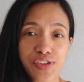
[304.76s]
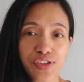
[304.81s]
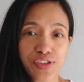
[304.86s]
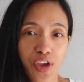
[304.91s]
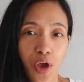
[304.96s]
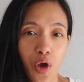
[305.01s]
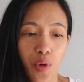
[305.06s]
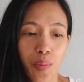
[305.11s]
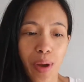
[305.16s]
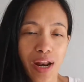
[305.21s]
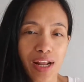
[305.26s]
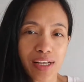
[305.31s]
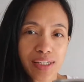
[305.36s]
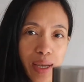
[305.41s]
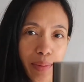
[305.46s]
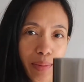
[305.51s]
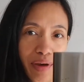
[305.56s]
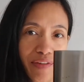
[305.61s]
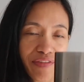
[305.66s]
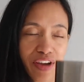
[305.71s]
So by the
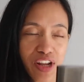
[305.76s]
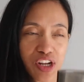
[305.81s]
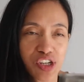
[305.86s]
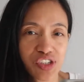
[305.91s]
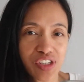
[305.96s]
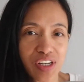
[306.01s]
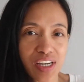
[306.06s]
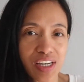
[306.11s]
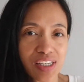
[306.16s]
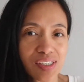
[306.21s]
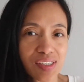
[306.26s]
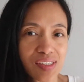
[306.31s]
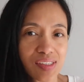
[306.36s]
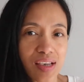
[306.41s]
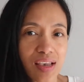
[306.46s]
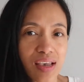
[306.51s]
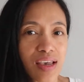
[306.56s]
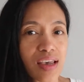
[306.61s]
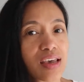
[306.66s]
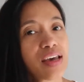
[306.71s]
time I finish this,
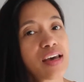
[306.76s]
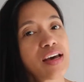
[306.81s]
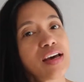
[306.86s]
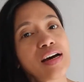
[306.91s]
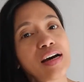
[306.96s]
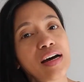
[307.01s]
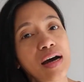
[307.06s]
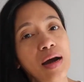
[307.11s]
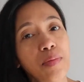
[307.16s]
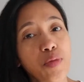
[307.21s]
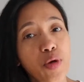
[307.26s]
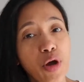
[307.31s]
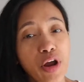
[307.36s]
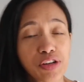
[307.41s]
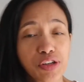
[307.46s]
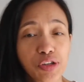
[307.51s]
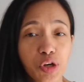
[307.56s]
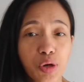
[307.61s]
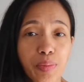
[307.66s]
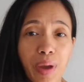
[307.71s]
I'm
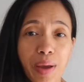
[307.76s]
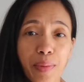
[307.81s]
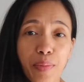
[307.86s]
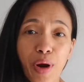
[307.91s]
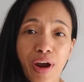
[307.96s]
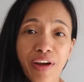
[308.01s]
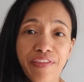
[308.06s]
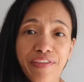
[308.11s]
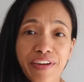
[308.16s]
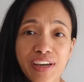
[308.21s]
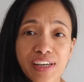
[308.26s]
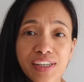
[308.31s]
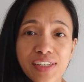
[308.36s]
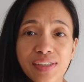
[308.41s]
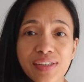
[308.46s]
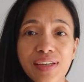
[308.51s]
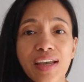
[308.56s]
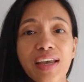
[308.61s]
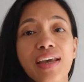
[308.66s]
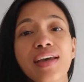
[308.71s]
ready to cook my breakfast.